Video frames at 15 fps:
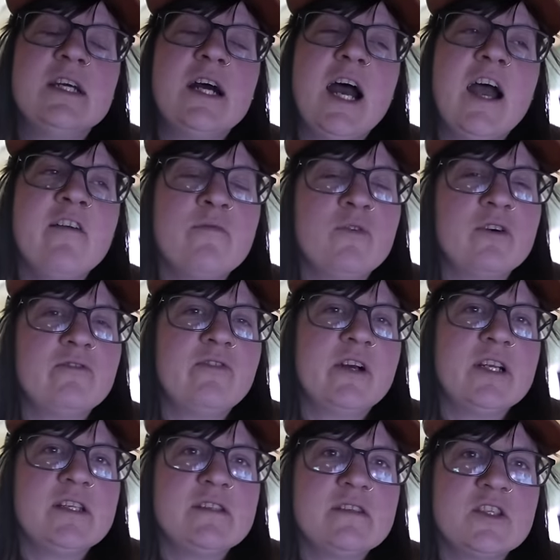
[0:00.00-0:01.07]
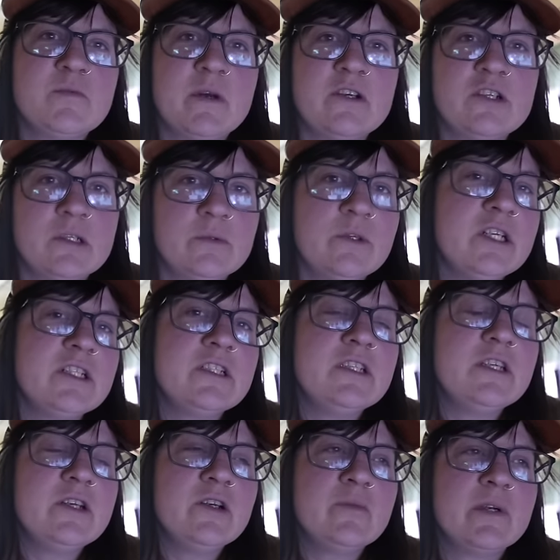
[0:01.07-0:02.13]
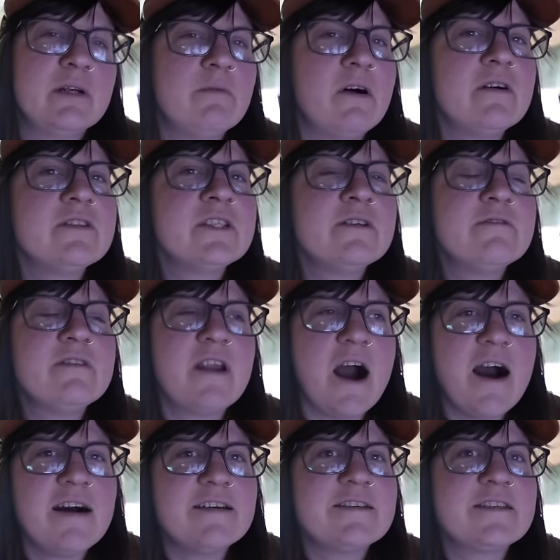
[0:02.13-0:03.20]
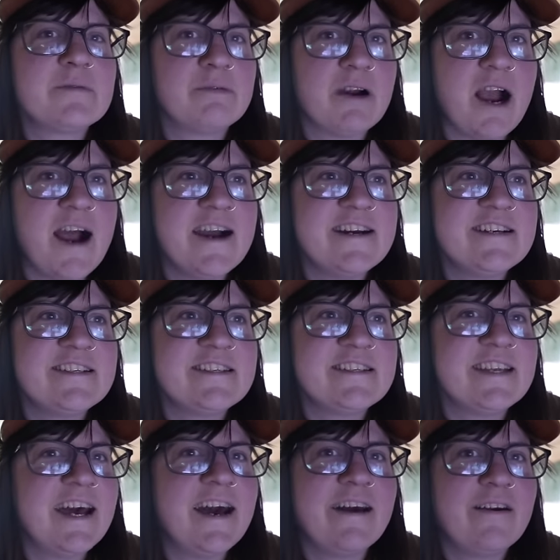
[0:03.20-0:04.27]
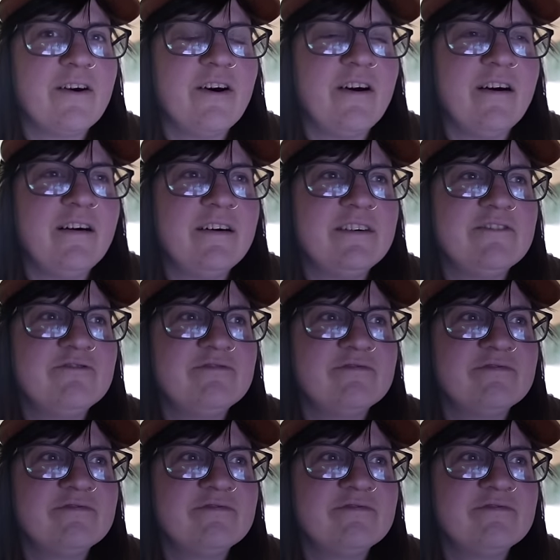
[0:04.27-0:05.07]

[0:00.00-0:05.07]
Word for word: I have more front end suspension work to do, but I'm also not surprised at all.